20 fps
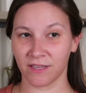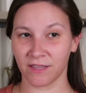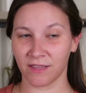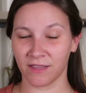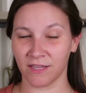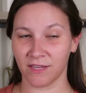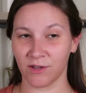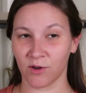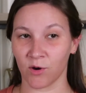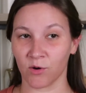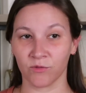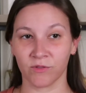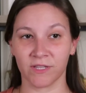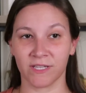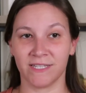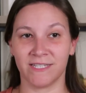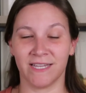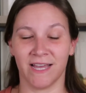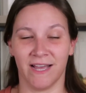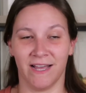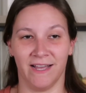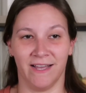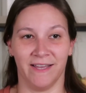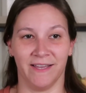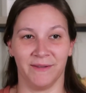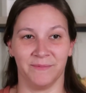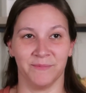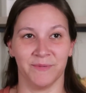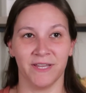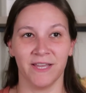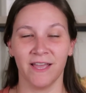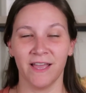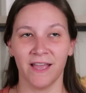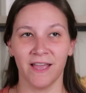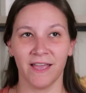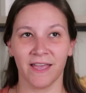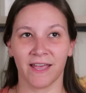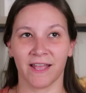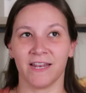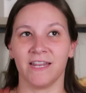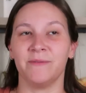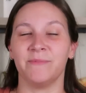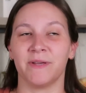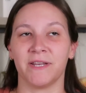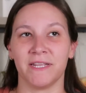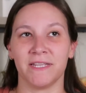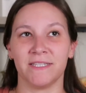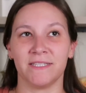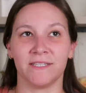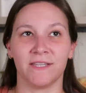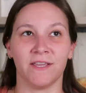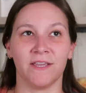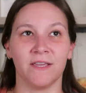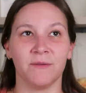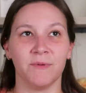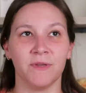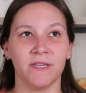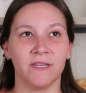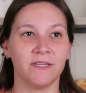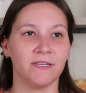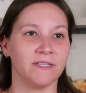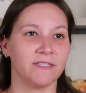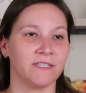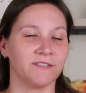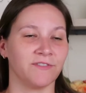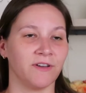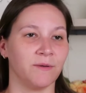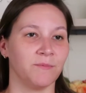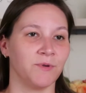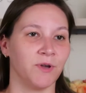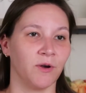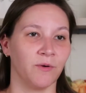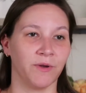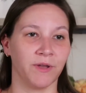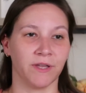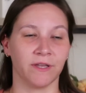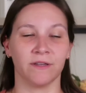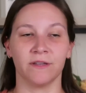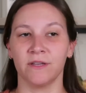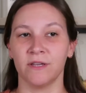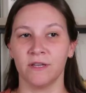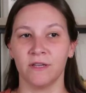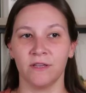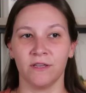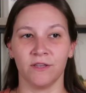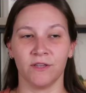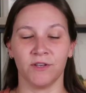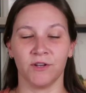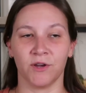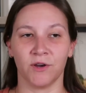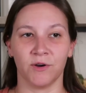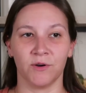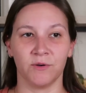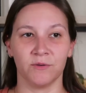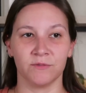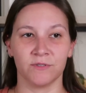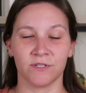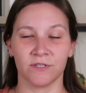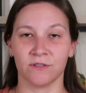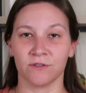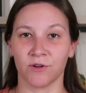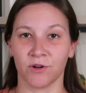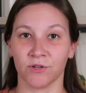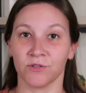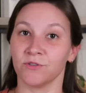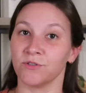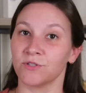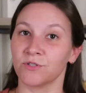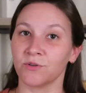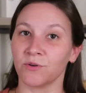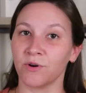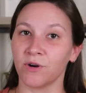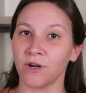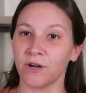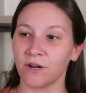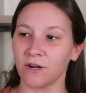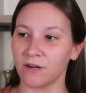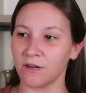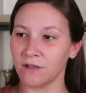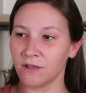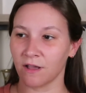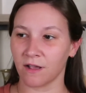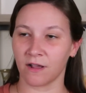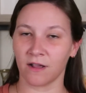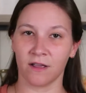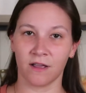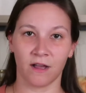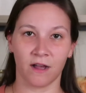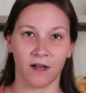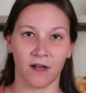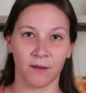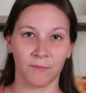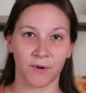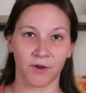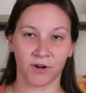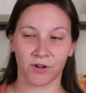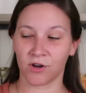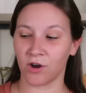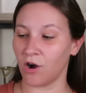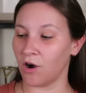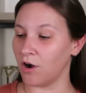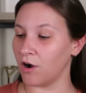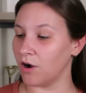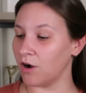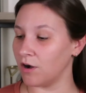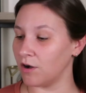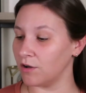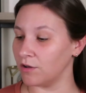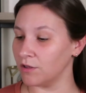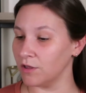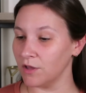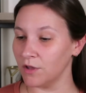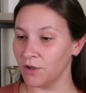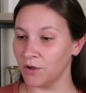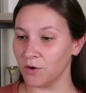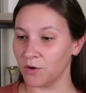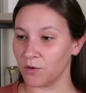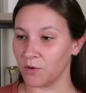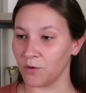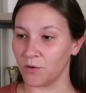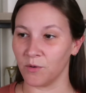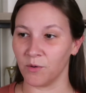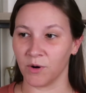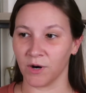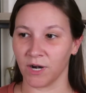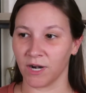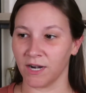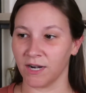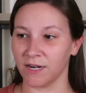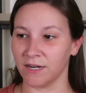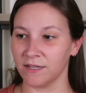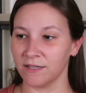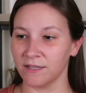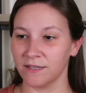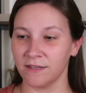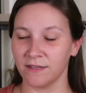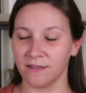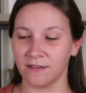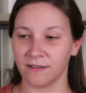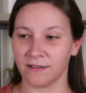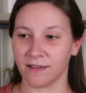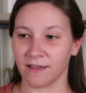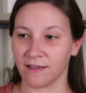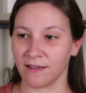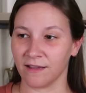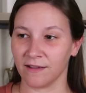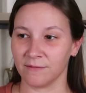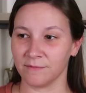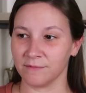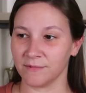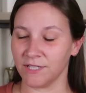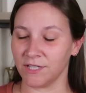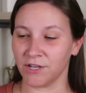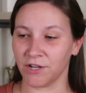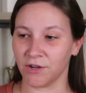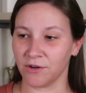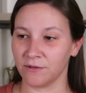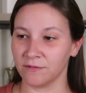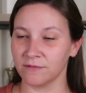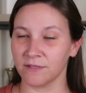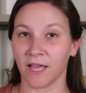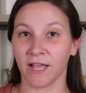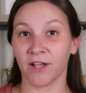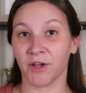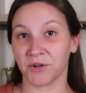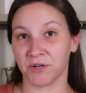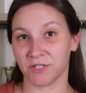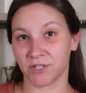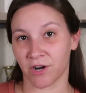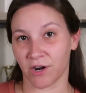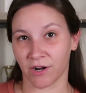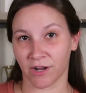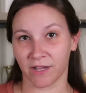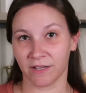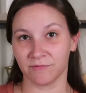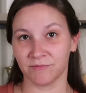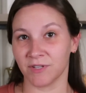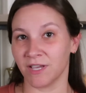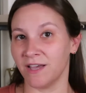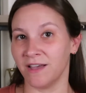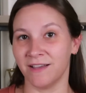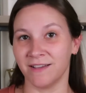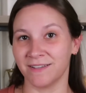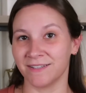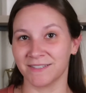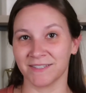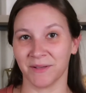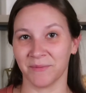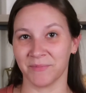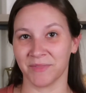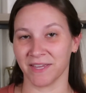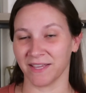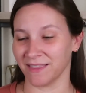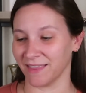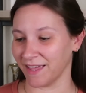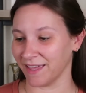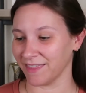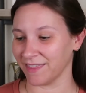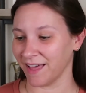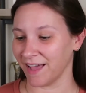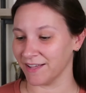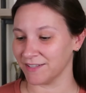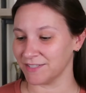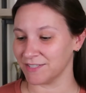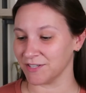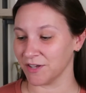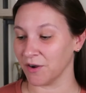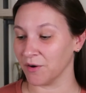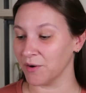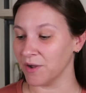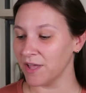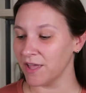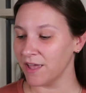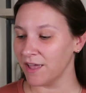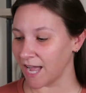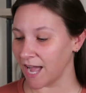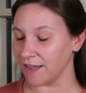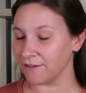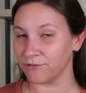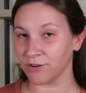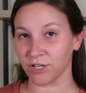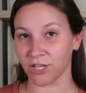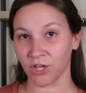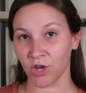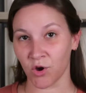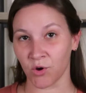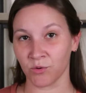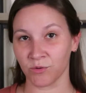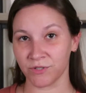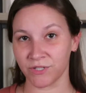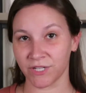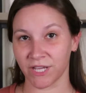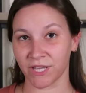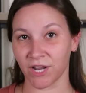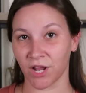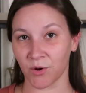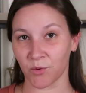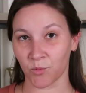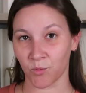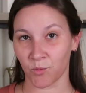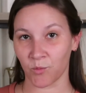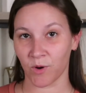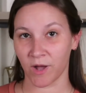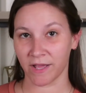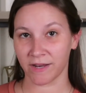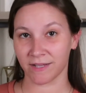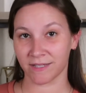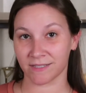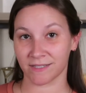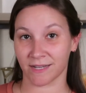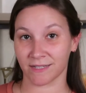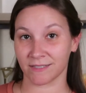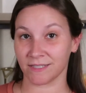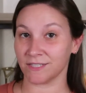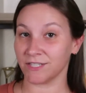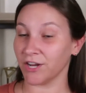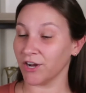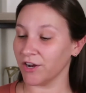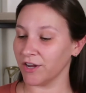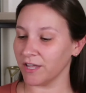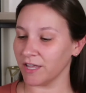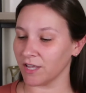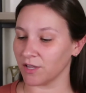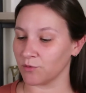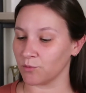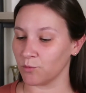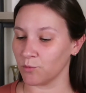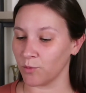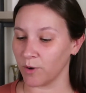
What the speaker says: the only time anybody's seeing me is if I'm going, you know, to the grocery store, I'm on a call, or, you know, I go to Target, something like that. So I've really honed in on what is necessary and